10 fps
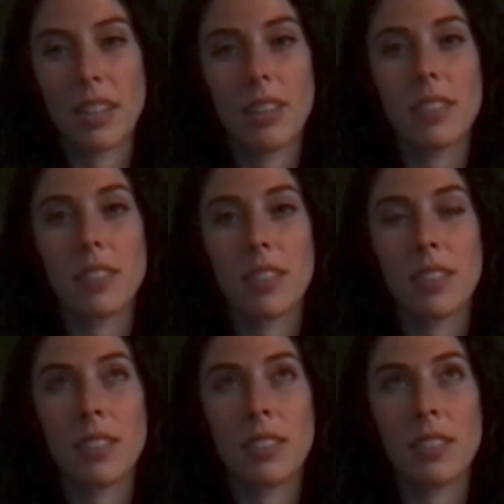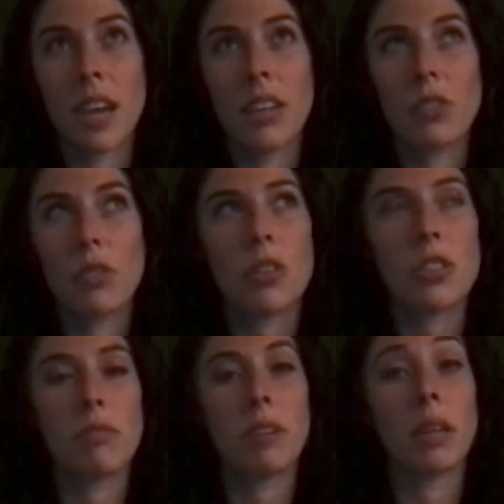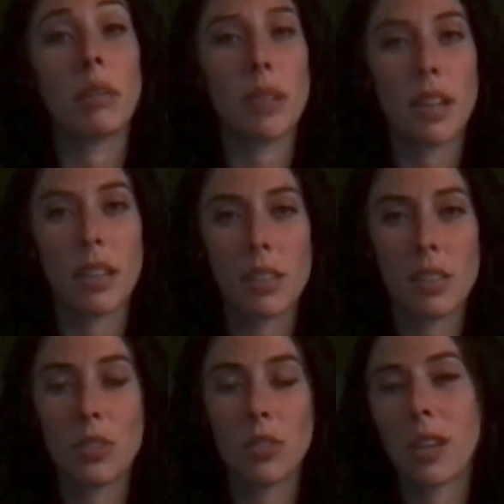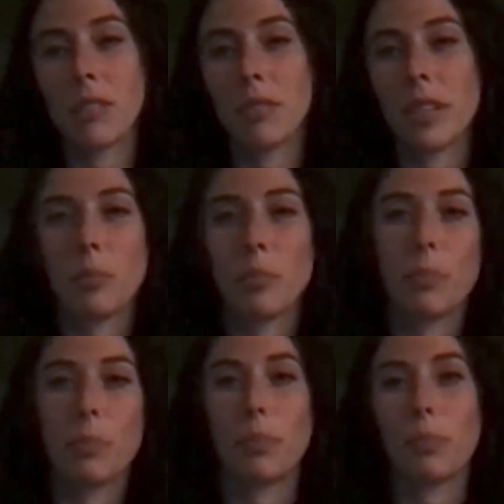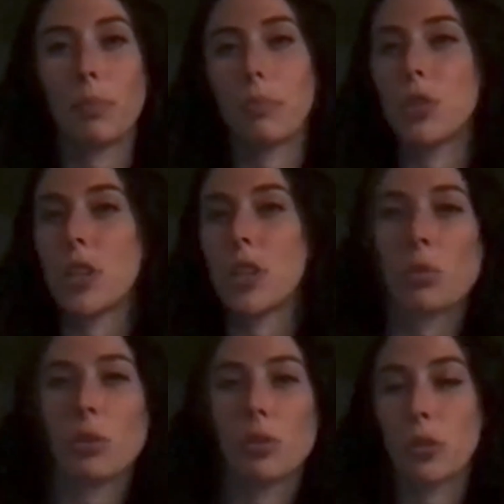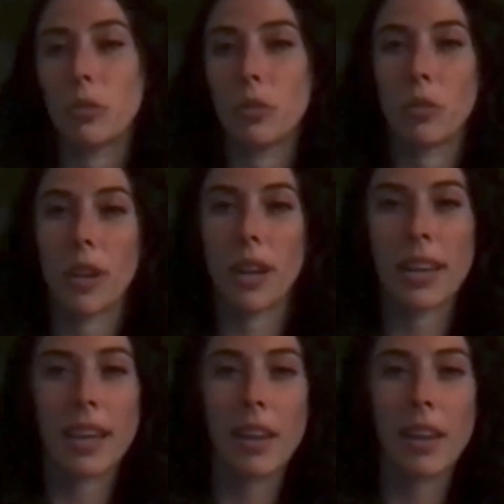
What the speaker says: it's not so much in the very beginning. There's kind of like a general sort of gray